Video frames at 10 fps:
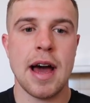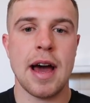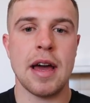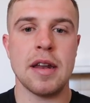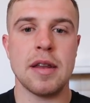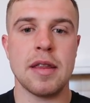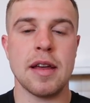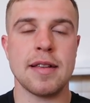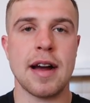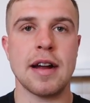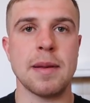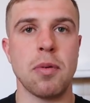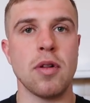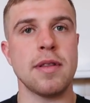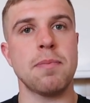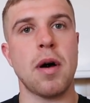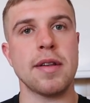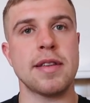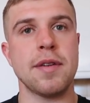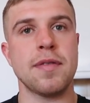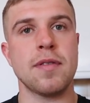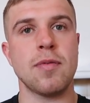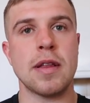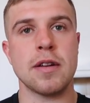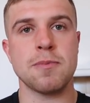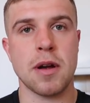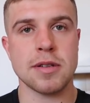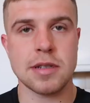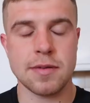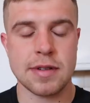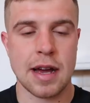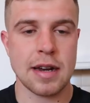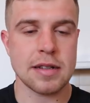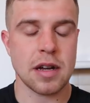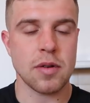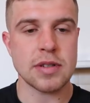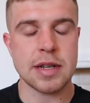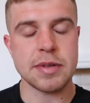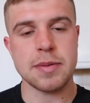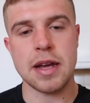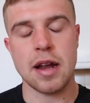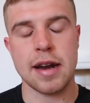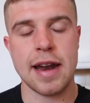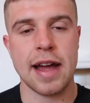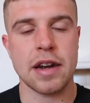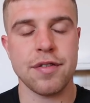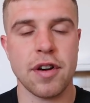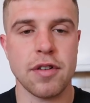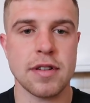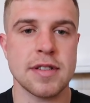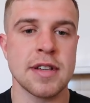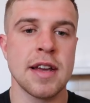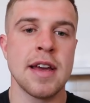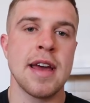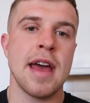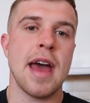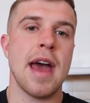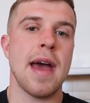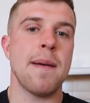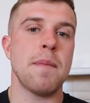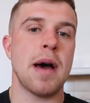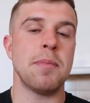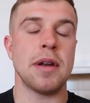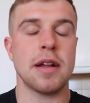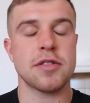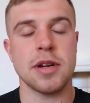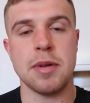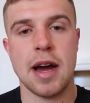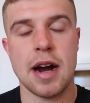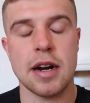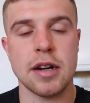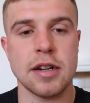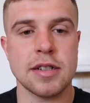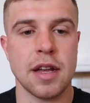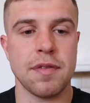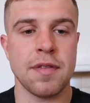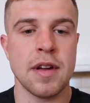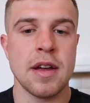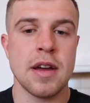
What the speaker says: And it's hard to pull positives when there's positives, and it always seems to be a lot of negative focus, and been extremely hard on yourself.